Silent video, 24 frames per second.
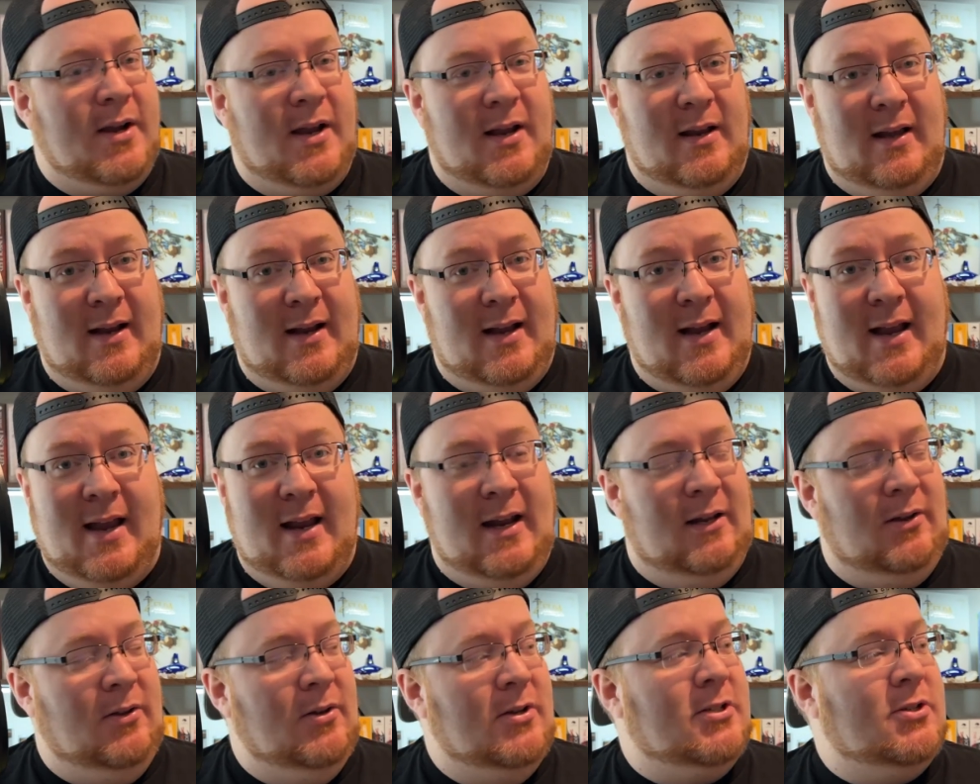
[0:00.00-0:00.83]

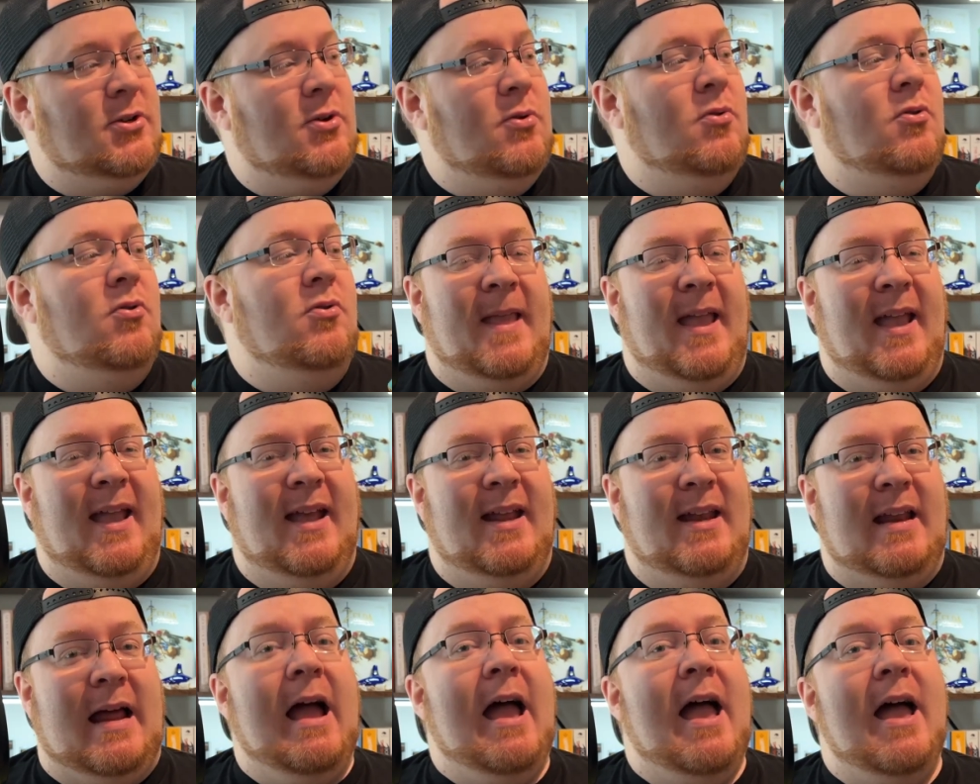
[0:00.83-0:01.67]
It looks cool.
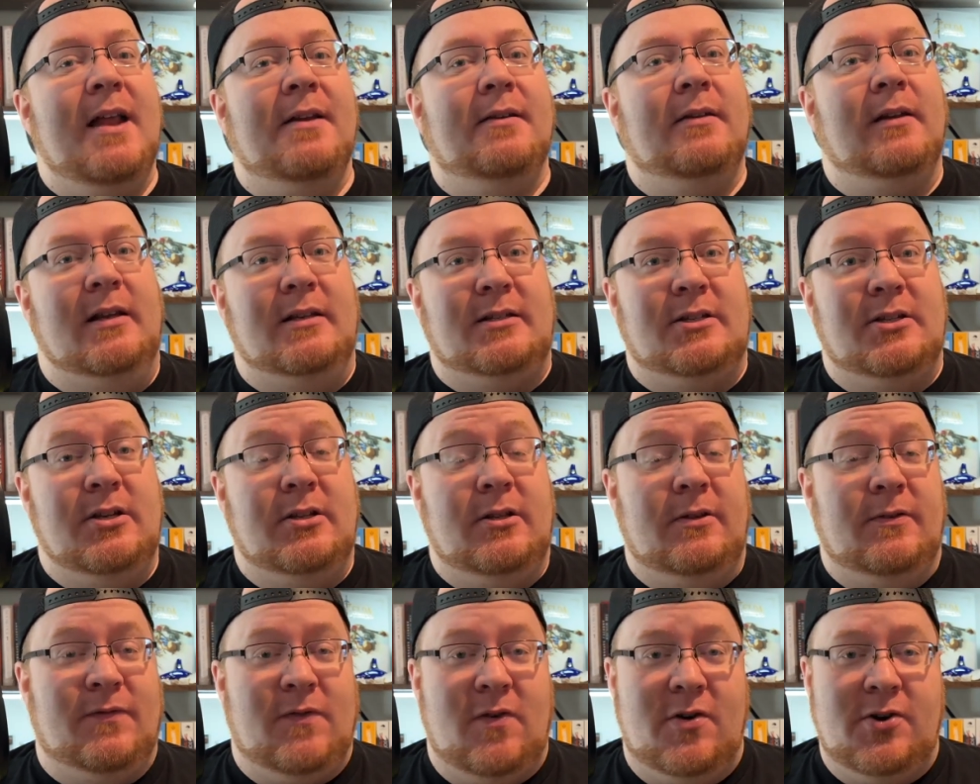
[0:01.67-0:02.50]
And I had listened to
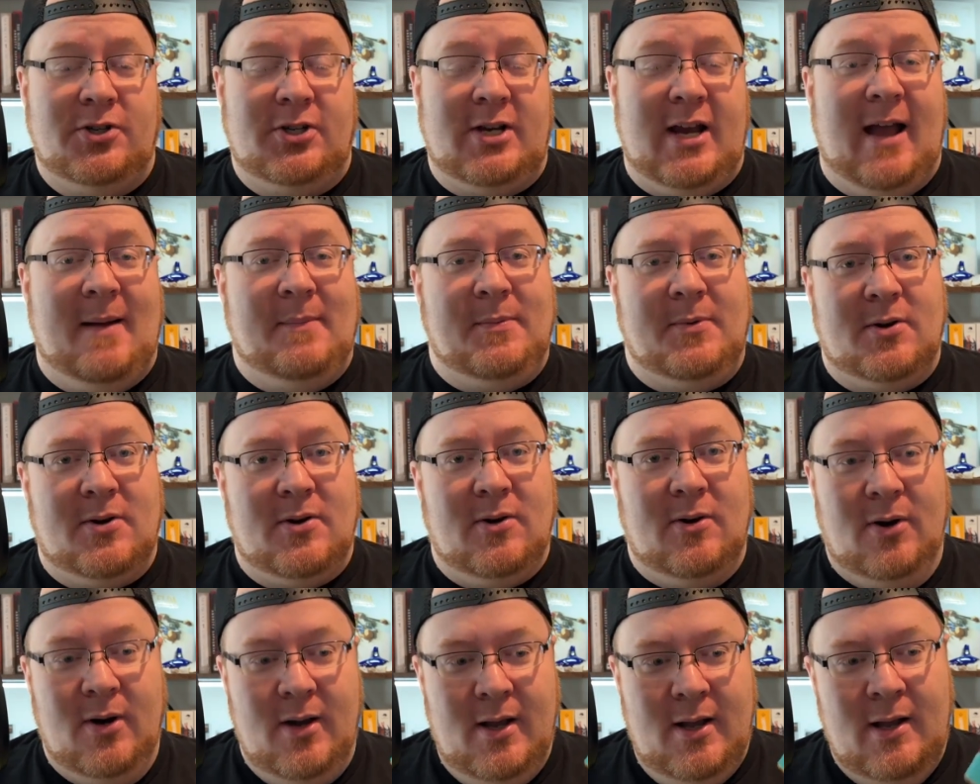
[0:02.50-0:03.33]
the first
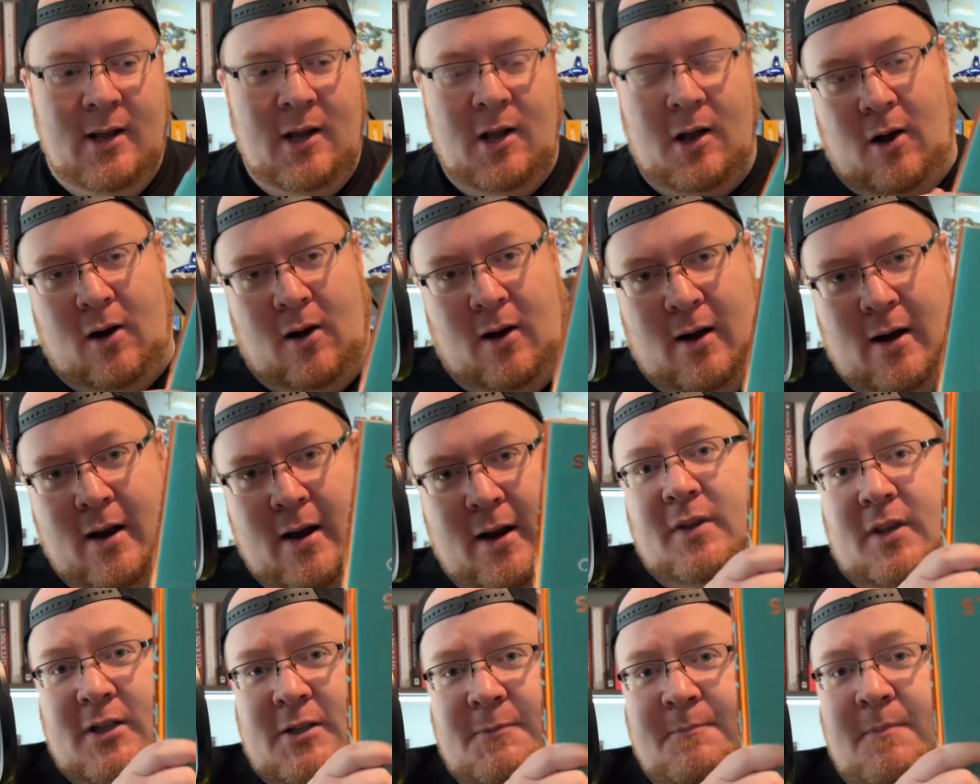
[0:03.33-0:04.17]
chapter on
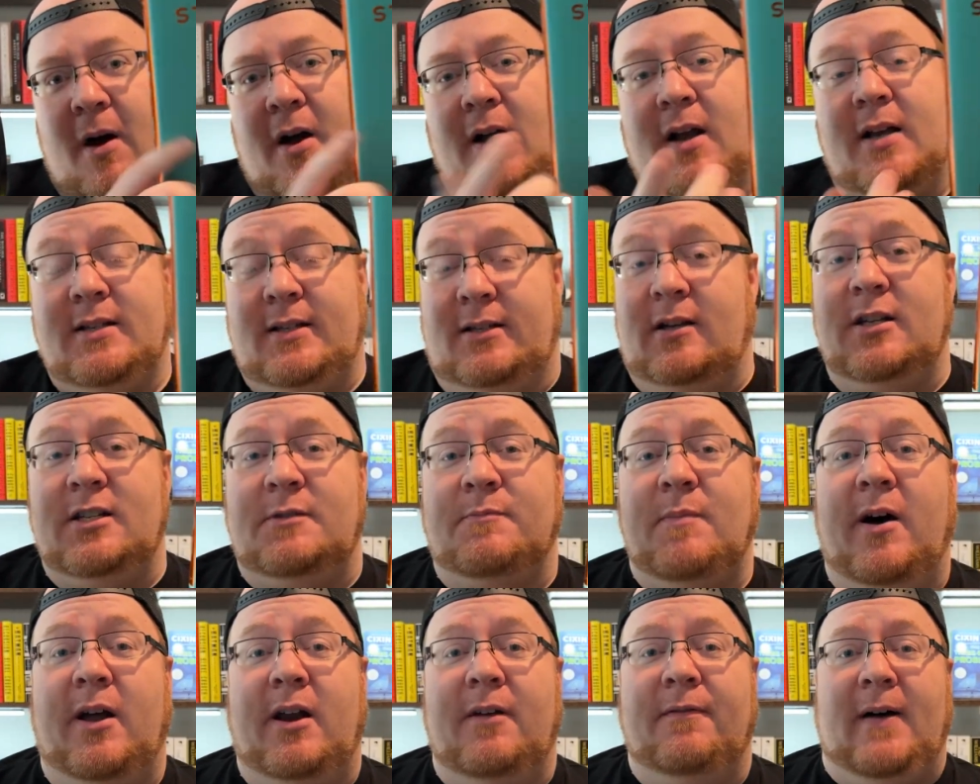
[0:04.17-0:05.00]
the spot, because it's on
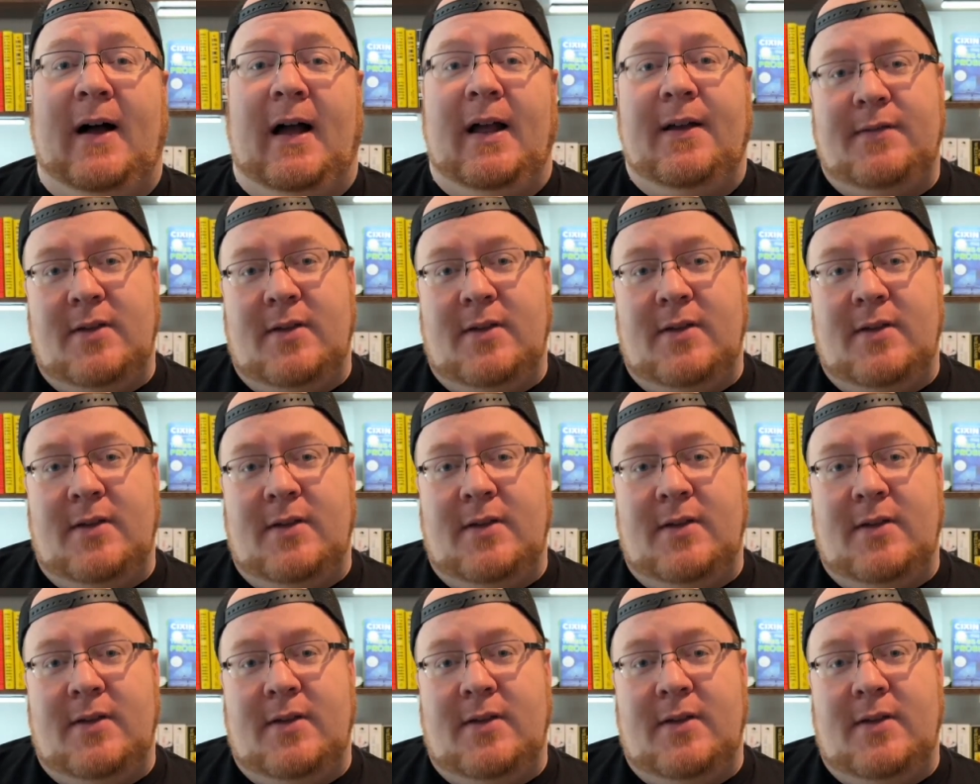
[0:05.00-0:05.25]
Spotify.